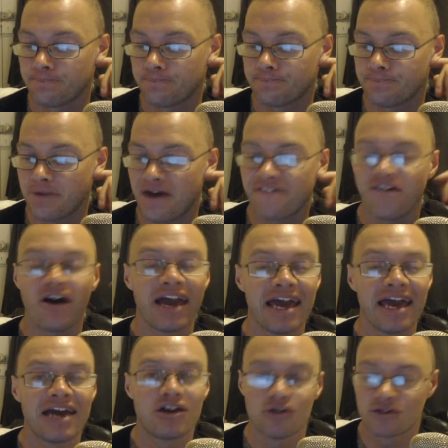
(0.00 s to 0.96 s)
If I
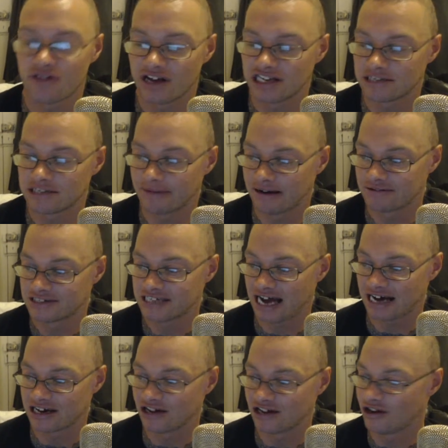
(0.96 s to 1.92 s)
hear good things about
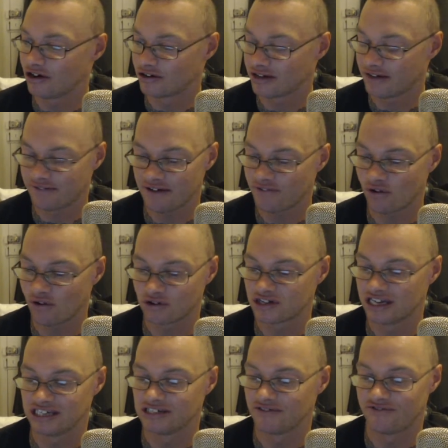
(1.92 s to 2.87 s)
Saka, look, they've got
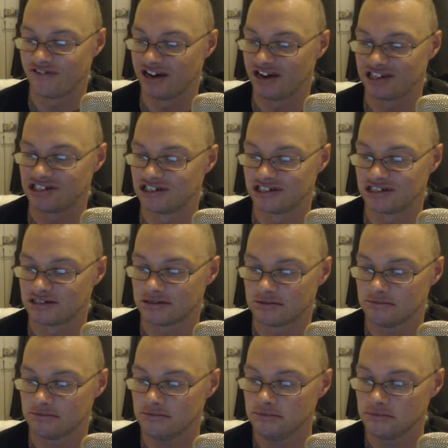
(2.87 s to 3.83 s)
decent fixtures
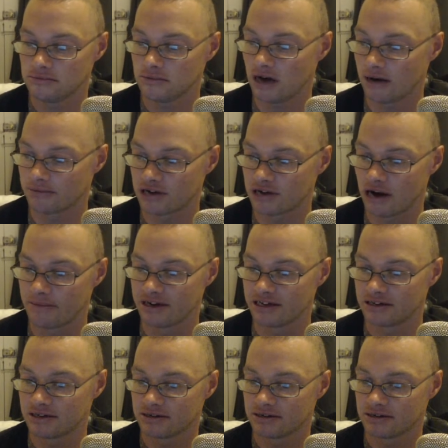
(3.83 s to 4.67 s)
upcoming,